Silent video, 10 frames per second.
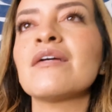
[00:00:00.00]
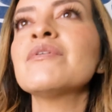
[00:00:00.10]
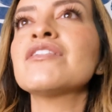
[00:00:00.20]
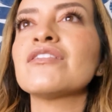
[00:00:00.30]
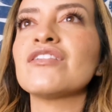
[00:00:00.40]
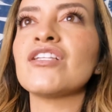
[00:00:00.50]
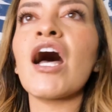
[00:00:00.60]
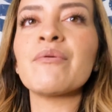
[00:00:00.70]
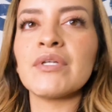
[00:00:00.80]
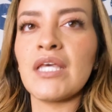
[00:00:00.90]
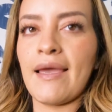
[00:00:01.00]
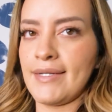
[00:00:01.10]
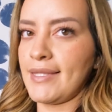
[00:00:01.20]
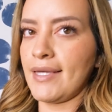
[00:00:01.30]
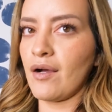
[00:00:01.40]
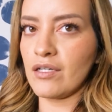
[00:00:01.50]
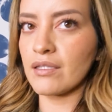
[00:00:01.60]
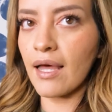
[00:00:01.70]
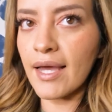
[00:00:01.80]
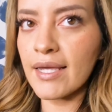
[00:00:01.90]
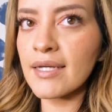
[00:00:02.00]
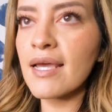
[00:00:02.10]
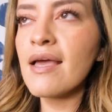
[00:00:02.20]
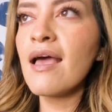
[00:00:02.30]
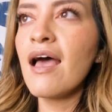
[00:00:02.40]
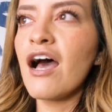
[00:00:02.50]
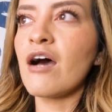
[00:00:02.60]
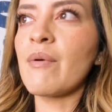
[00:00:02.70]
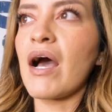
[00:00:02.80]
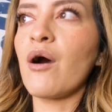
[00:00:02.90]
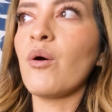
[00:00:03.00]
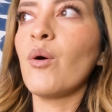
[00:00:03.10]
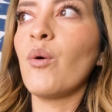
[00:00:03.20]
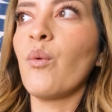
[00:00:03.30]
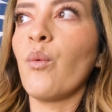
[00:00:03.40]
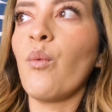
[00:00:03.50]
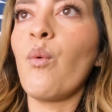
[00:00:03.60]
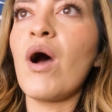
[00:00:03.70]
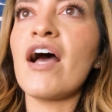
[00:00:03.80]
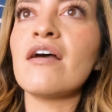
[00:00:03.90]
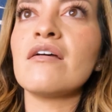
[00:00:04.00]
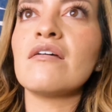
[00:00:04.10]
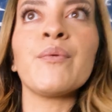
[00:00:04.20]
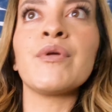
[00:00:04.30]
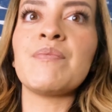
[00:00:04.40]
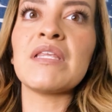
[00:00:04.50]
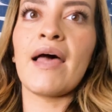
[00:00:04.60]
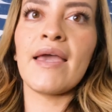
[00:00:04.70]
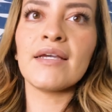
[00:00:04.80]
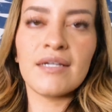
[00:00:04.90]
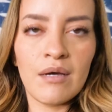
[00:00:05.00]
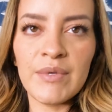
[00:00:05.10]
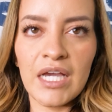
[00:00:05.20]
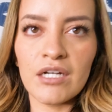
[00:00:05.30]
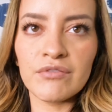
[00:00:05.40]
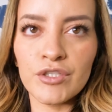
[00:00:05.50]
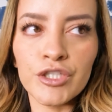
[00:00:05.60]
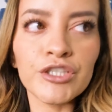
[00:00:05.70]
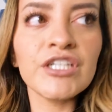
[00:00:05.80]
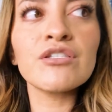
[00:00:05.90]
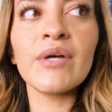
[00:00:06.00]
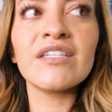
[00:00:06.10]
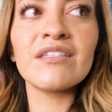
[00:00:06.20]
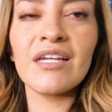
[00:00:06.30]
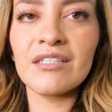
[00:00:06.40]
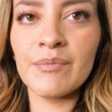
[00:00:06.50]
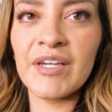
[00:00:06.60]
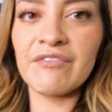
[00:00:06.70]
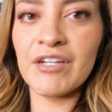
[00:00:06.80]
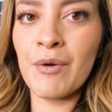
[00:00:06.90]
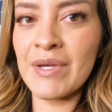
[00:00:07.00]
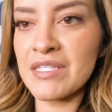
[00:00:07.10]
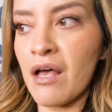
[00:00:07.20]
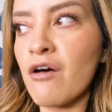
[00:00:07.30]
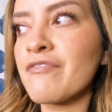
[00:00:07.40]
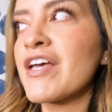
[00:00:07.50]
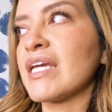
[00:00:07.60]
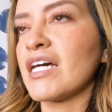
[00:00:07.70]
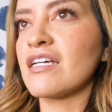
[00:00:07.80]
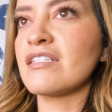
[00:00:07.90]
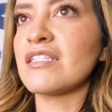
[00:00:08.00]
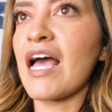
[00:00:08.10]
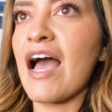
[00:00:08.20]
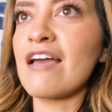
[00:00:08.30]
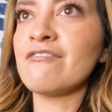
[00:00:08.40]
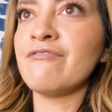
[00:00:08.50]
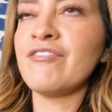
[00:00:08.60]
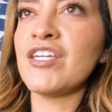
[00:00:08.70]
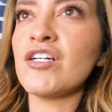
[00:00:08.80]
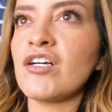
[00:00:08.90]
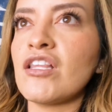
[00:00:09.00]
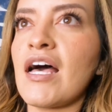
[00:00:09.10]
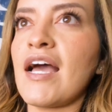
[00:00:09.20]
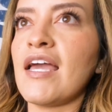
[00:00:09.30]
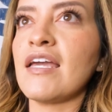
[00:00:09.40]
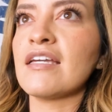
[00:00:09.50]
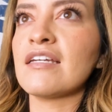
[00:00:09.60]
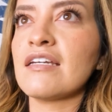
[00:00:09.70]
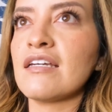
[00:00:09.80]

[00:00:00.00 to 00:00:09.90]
there was not really anything online about what it would be like coming out of surgery. So I decided to make a video myself because I feel like